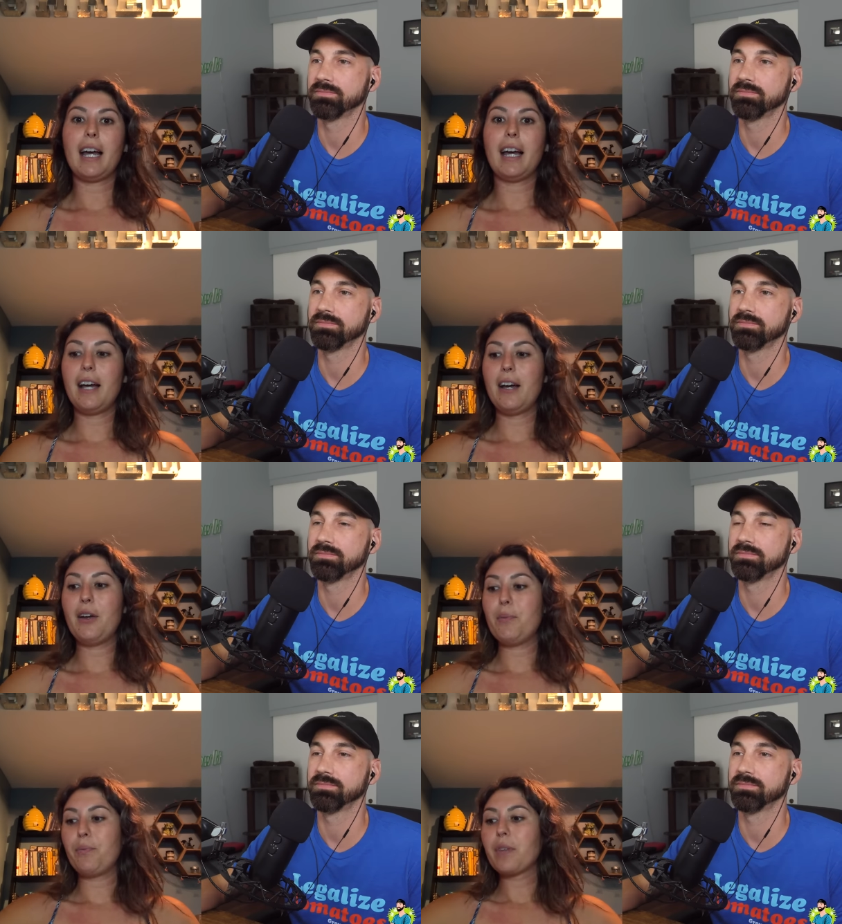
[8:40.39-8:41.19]

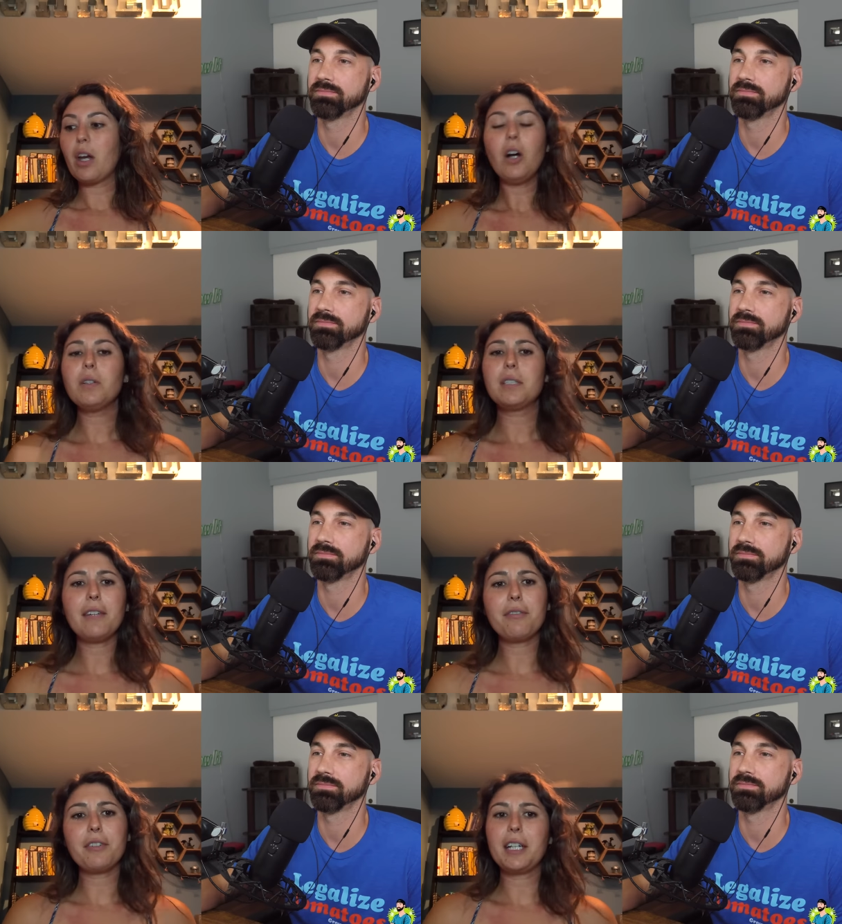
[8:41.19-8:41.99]
Speaker 1: All
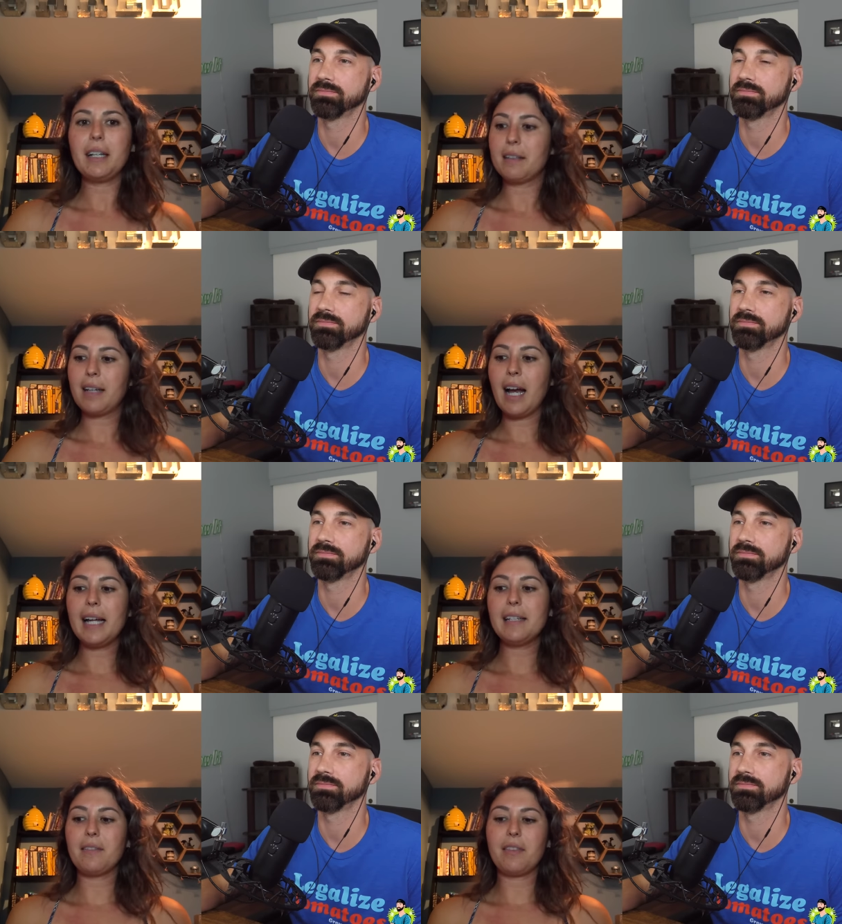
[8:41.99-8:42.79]
different
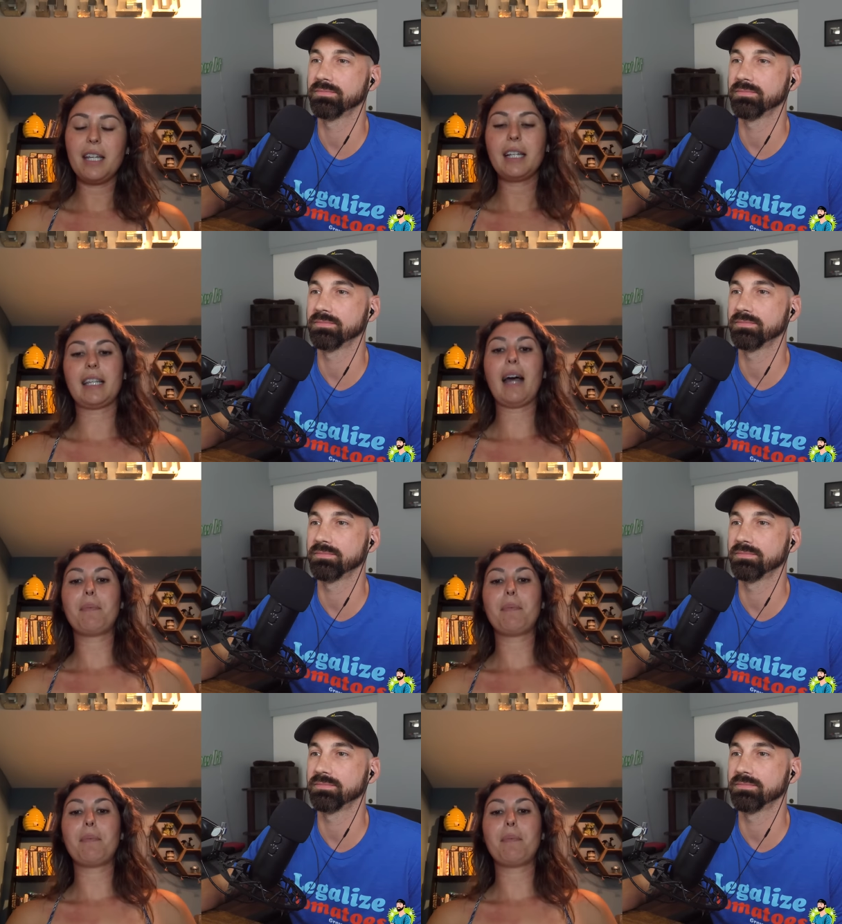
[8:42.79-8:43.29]
kinds of things